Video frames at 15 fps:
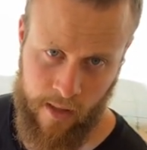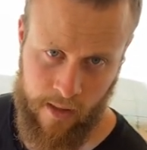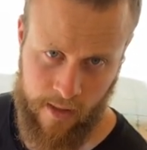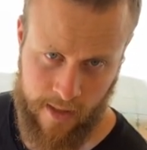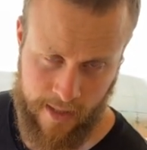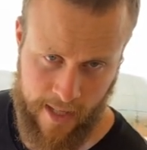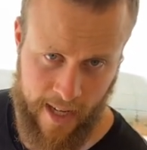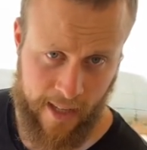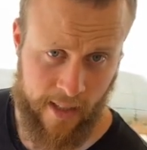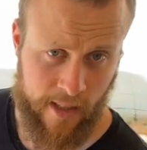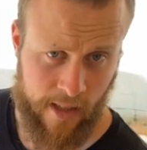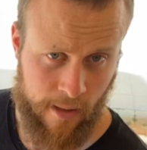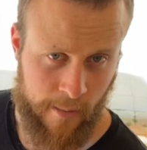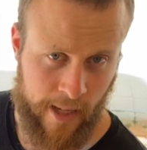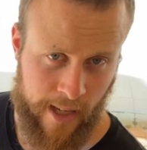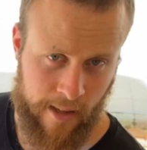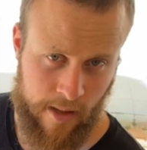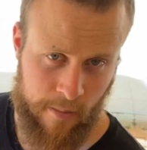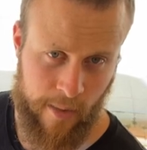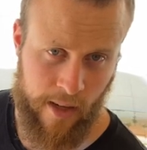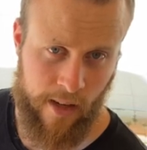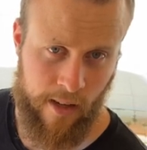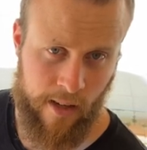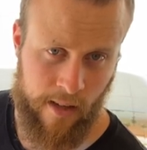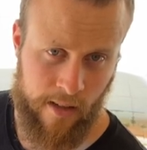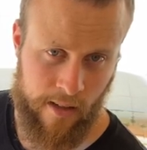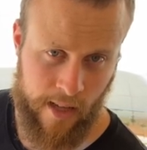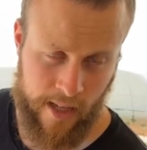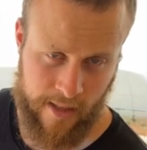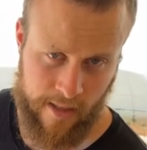the slack coming out of the bar
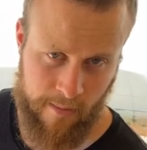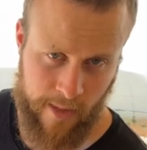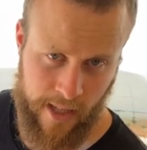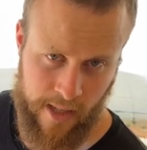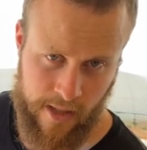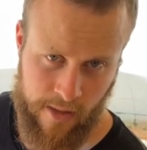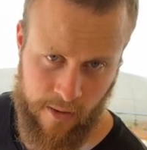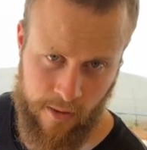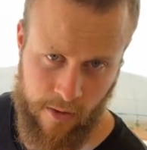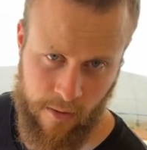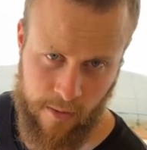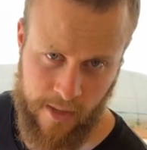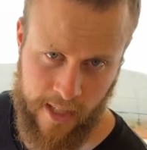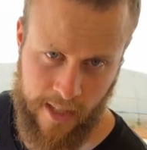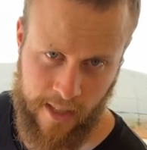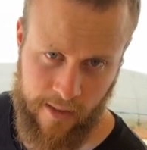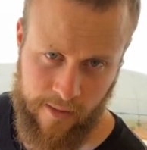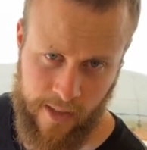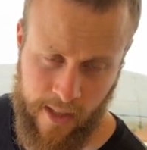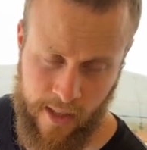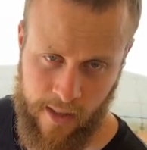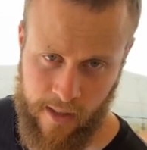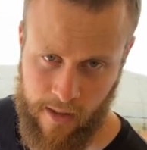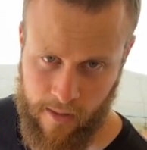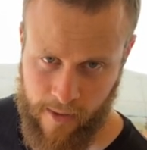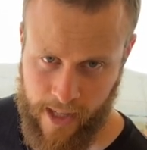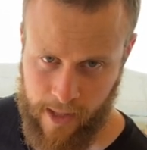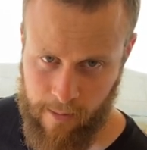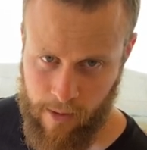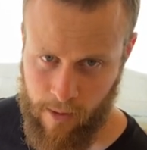as compared to a normal deadlift than a
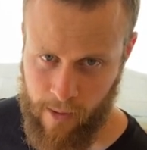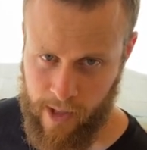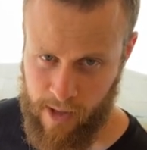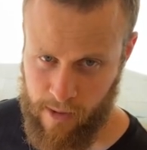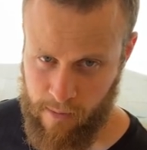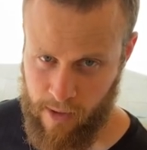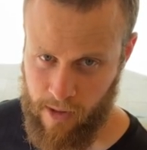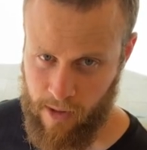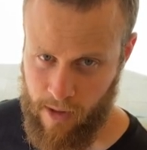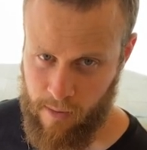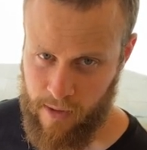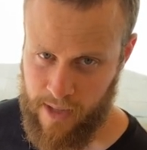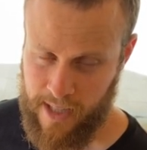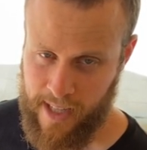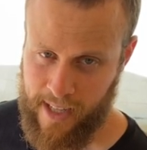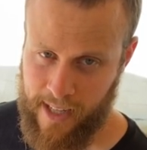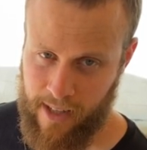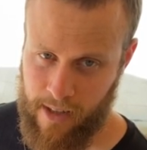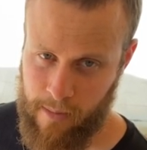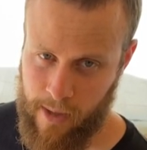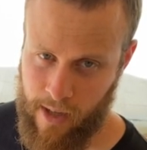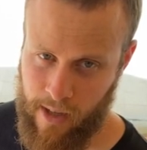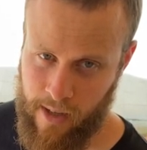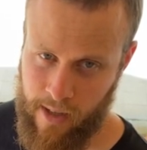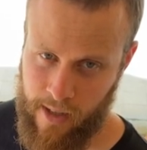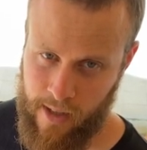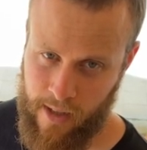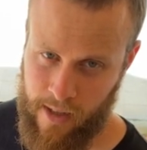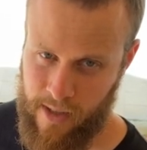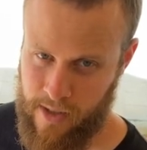rack pull where you can pull a lot more slack out of the bar and